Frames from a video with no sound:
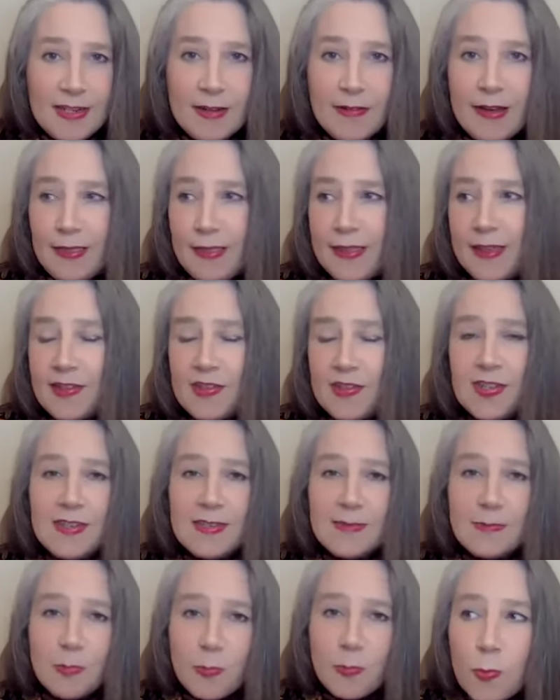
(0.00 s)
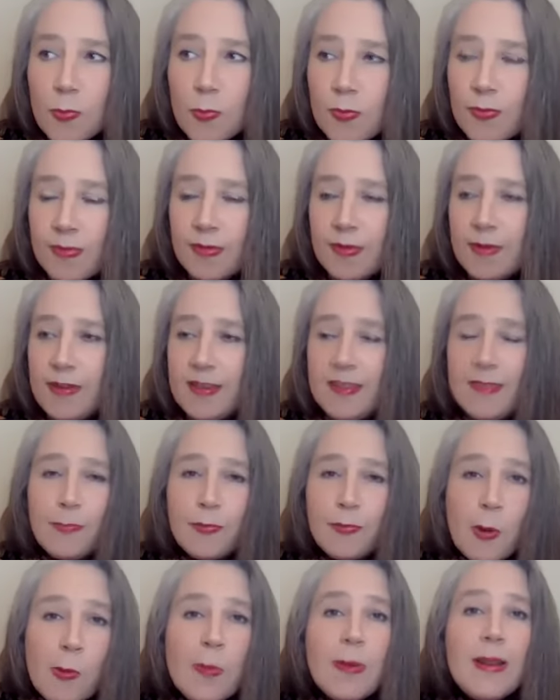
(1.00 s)
You know, I think she's
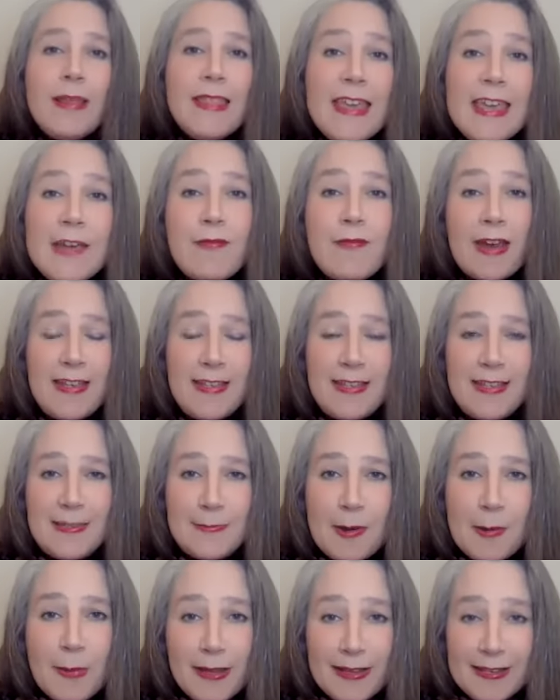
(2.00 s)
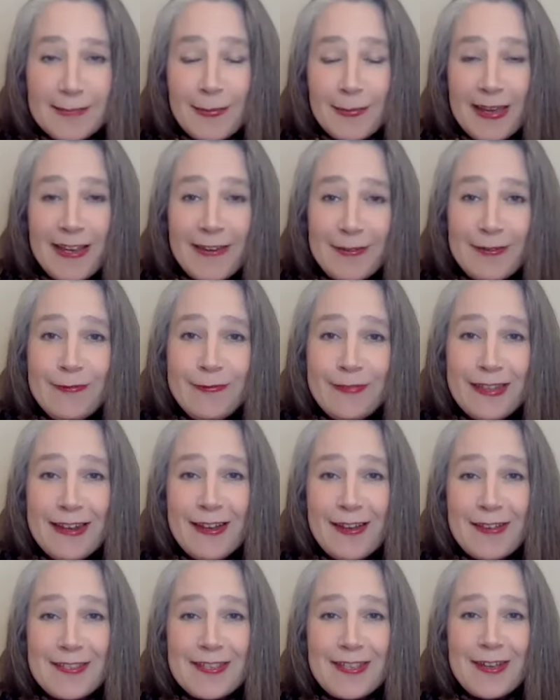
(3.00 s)
probably the greatest public speaker of the
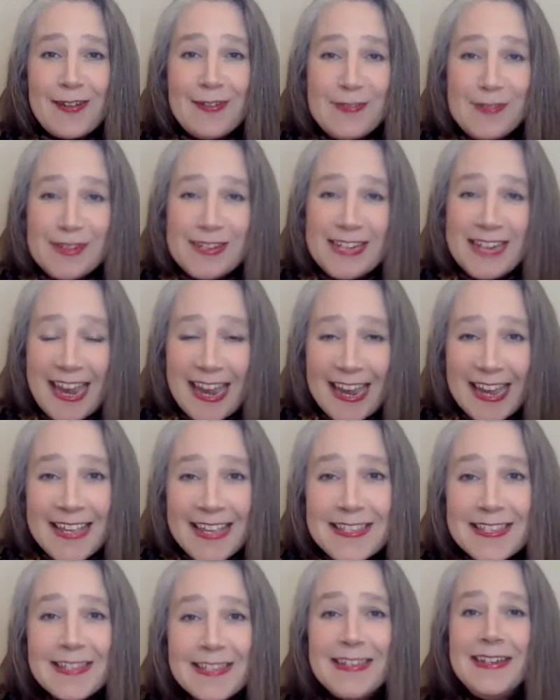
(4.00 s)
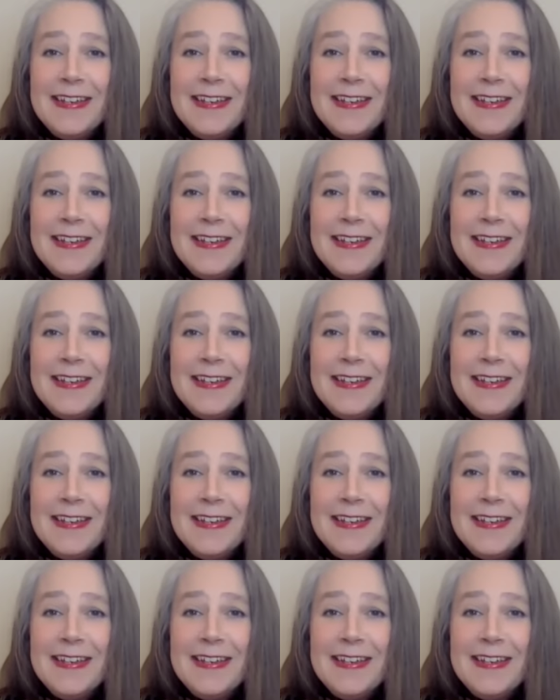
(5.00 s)
last 100 years,